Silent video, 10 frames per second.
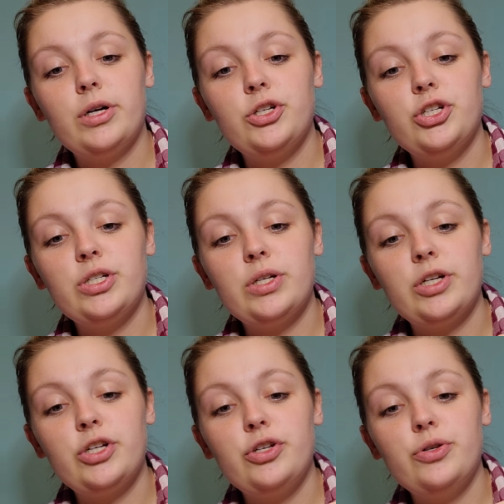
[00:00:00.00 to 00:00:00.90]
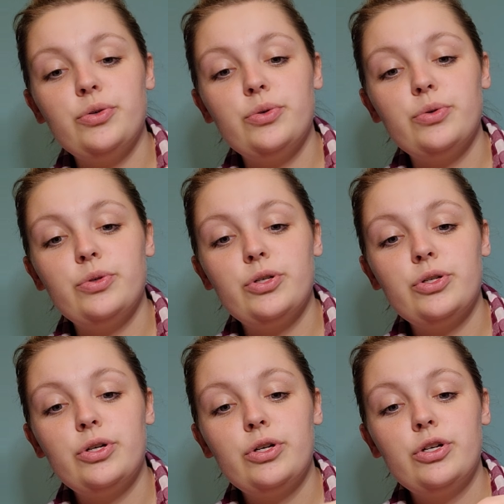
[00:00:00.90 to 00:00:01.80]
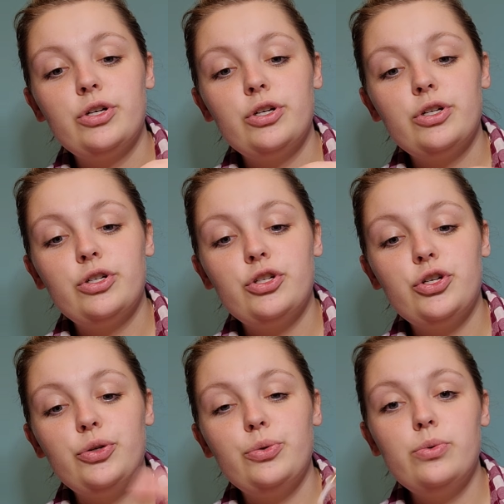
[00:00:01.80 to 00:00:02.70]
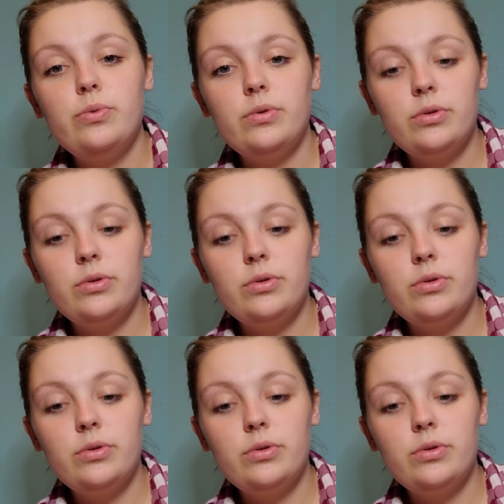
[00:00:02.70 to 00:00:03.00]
I just like to use 2